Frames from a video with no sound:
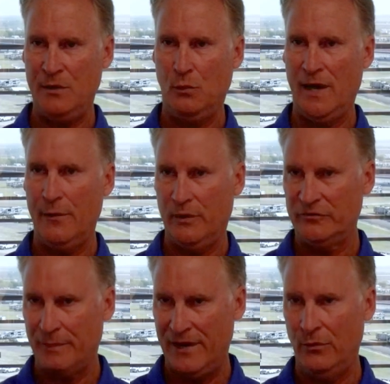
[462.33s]
Speedway,
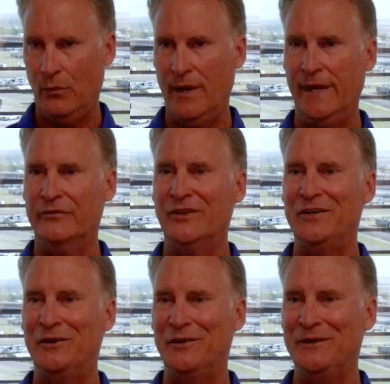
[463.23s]
which, by the way,
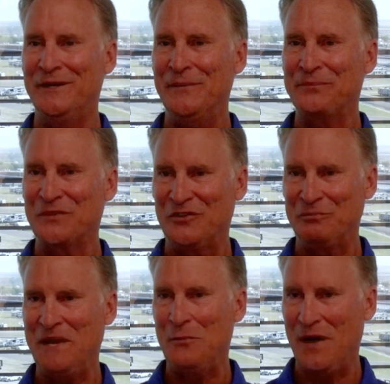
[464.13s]
is under
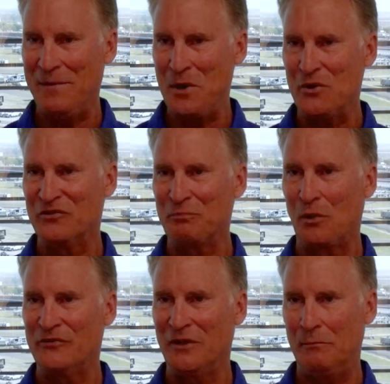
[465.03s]
the Speedway
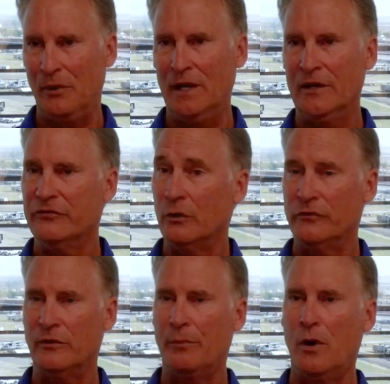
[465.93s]
Motorsports umbrella,
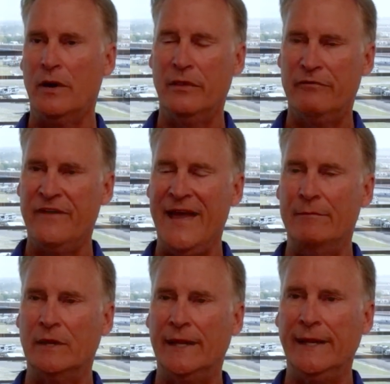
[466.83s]
so it's a part of the
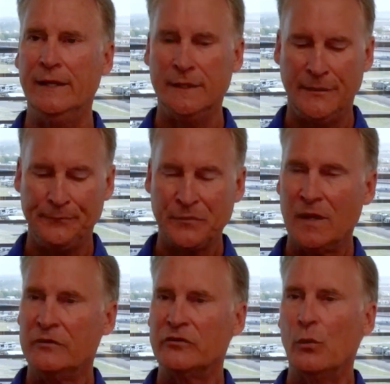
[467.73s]
family.
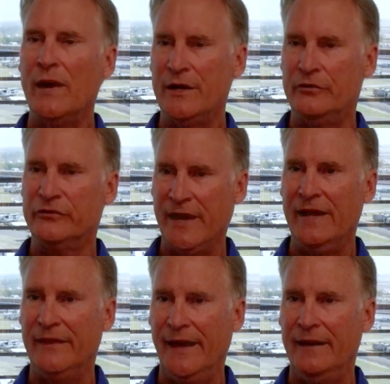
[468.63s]
So we
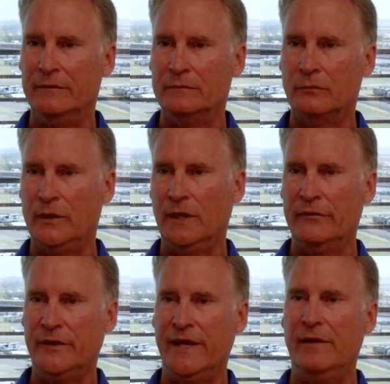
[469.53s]
understand that.
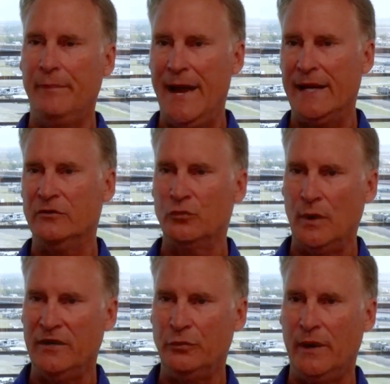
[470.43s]
We'd love to get it back
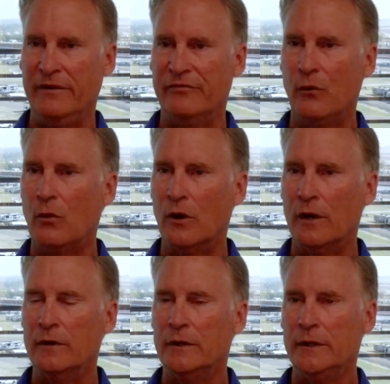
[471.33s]
in
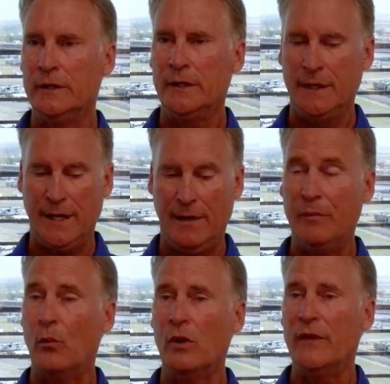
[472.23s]
2024,
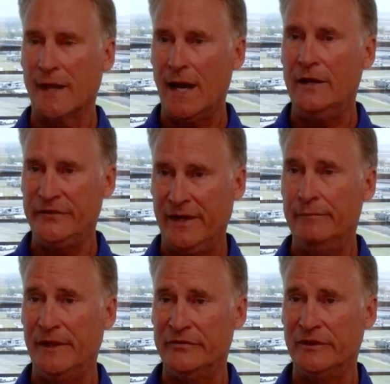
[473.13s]
uh, but we're in the
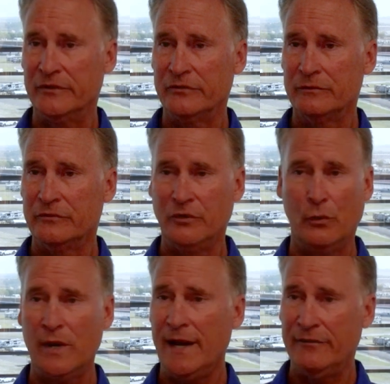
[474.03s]
content business.
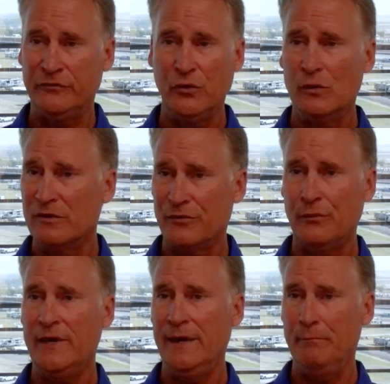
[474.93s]
So we're going to have two or
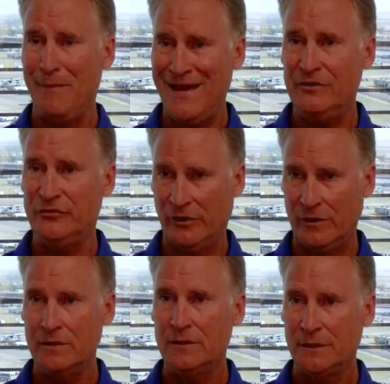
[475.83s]
three
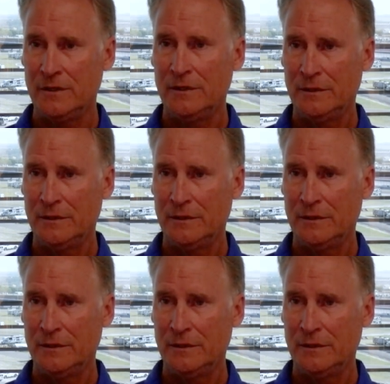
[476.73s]
major